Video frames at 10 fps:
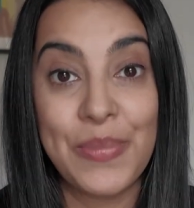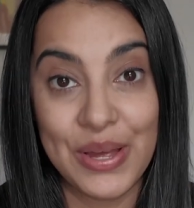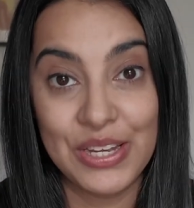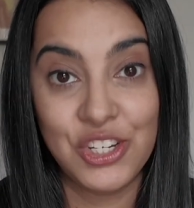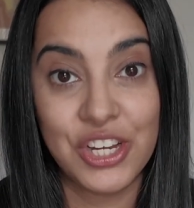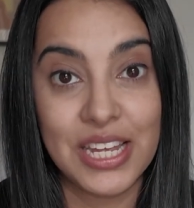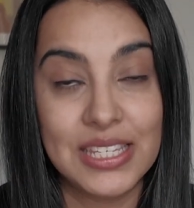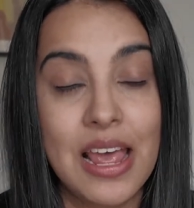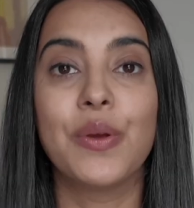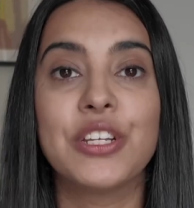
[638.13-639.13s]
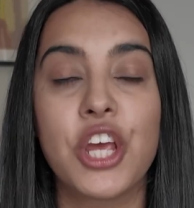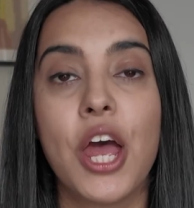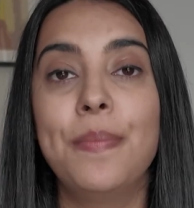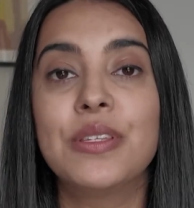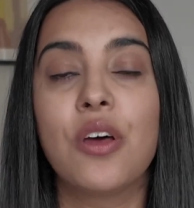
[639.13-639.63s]
purchase. So in
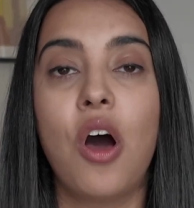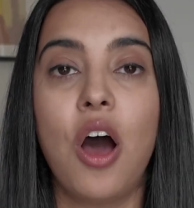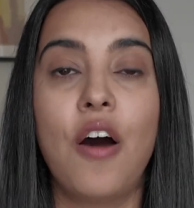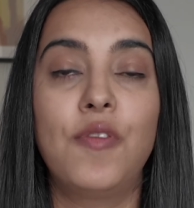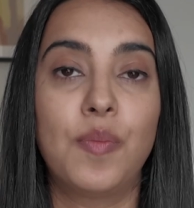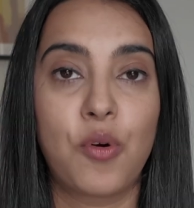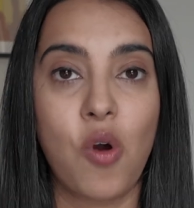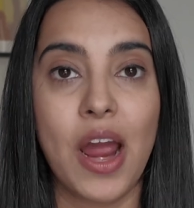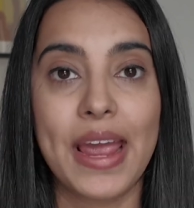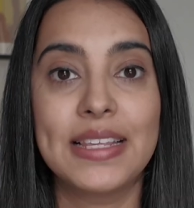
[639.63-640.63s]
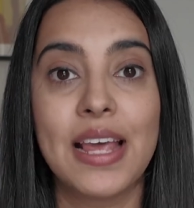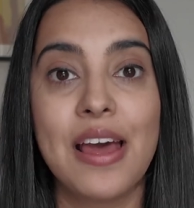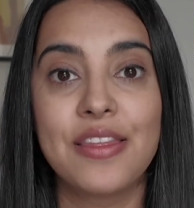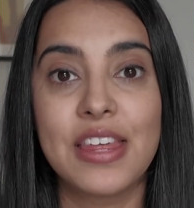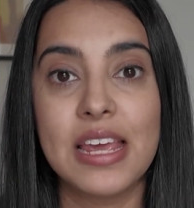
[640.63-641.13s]
terms of price,
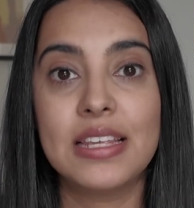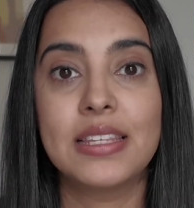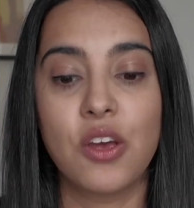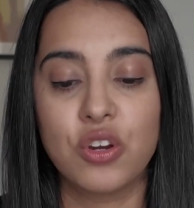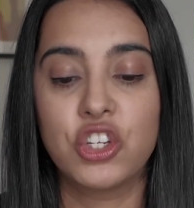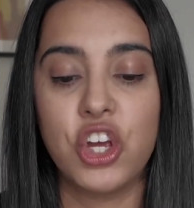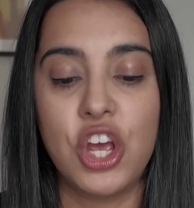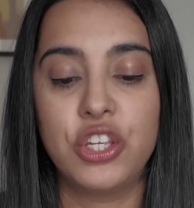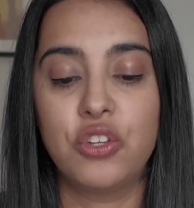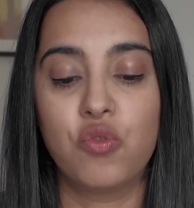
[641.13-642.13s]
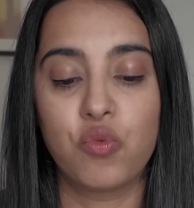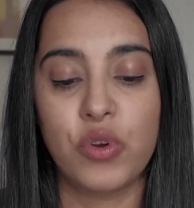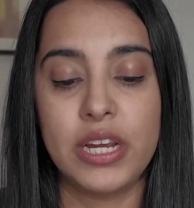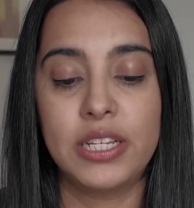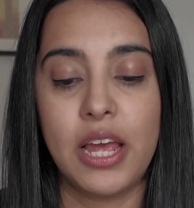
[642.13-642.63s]
this does
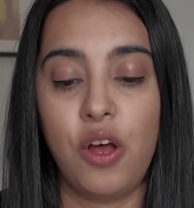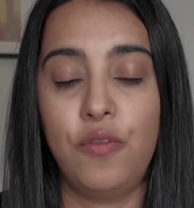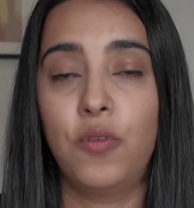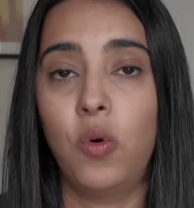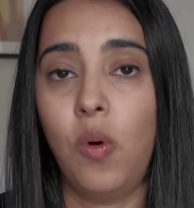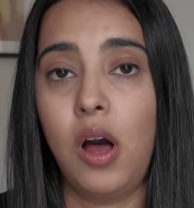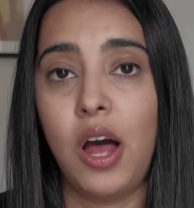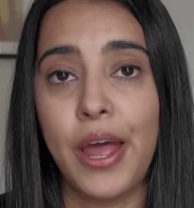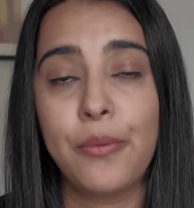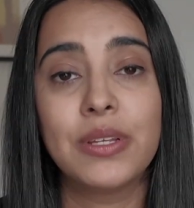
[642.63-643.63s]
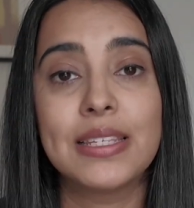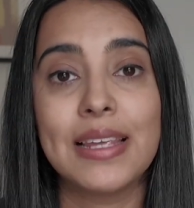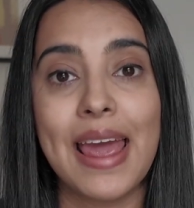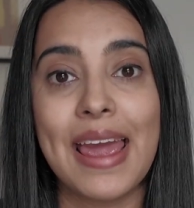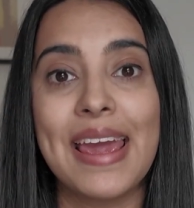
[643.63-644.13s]
retail for what I would
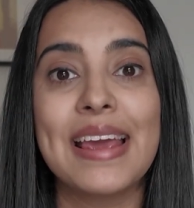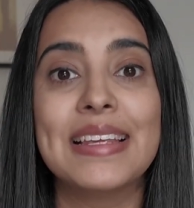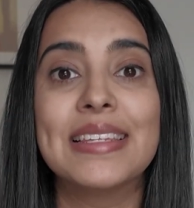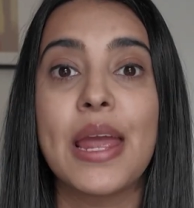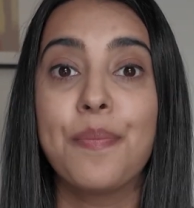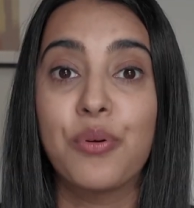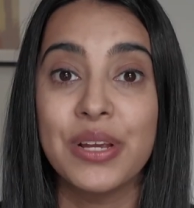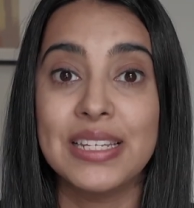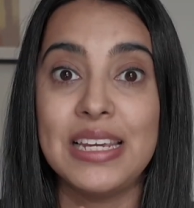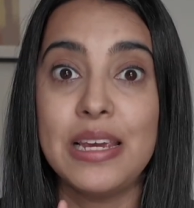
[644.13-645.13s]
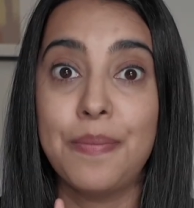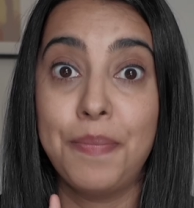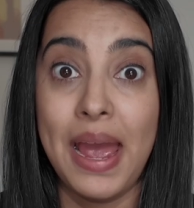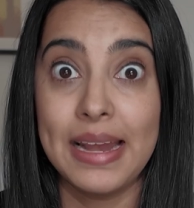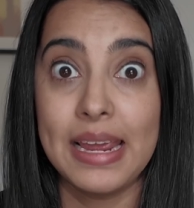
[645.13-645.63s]
say is a pretty
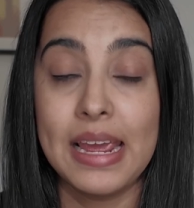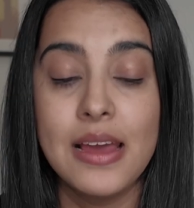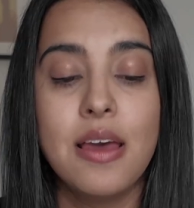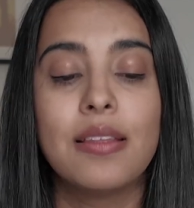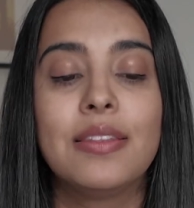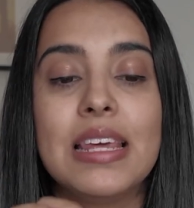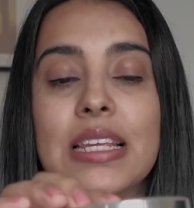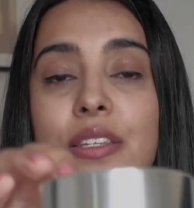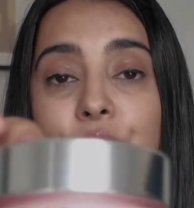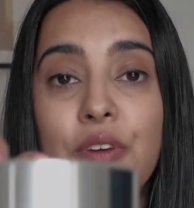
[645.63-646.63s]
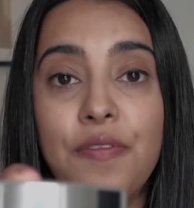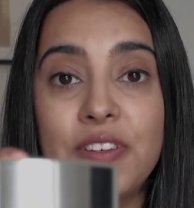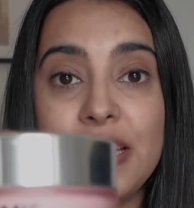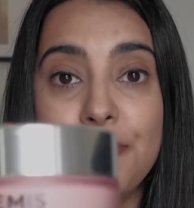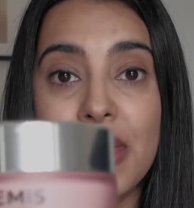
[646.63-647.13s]
penny. This
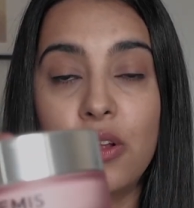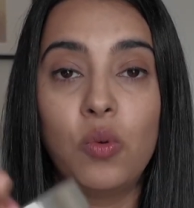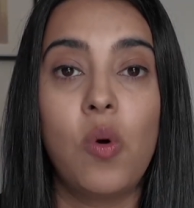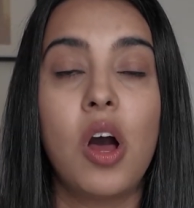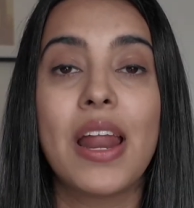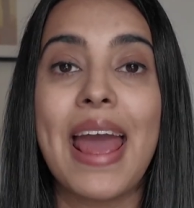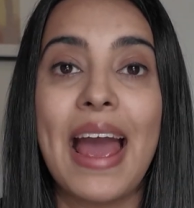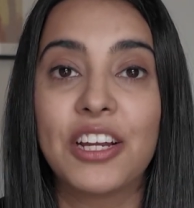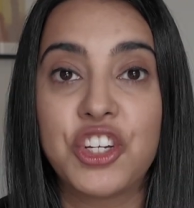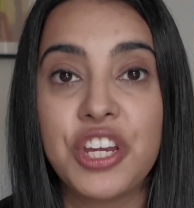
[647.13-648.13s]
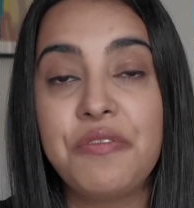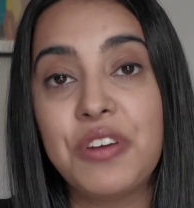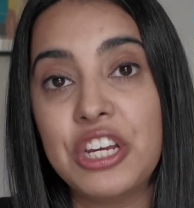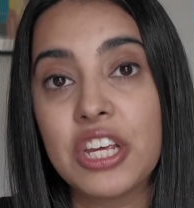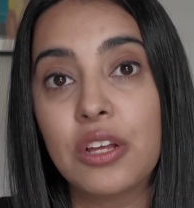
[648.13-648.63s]
50ml one actually
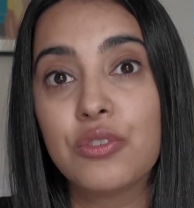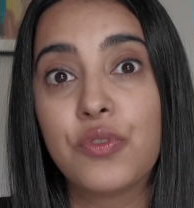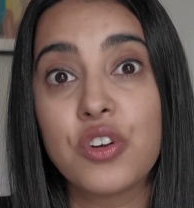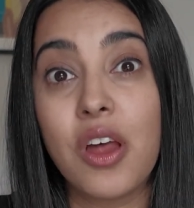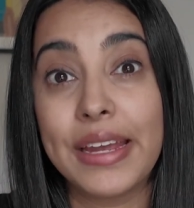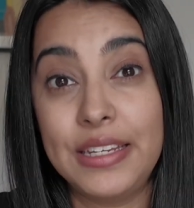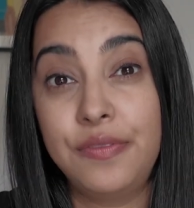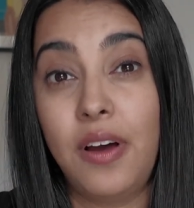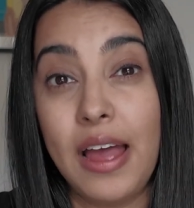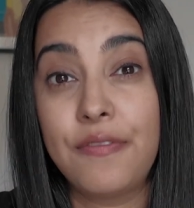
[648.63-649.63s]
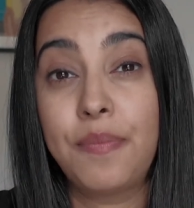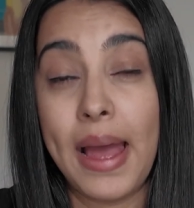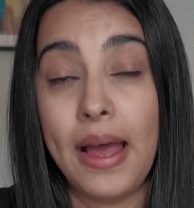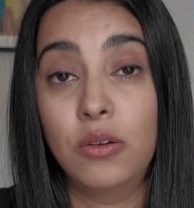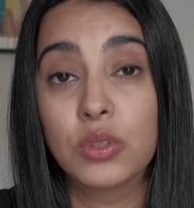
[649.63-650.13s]
retails for
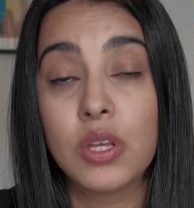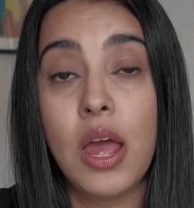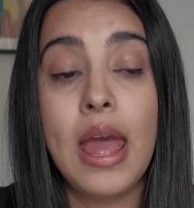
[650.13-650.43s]
£95.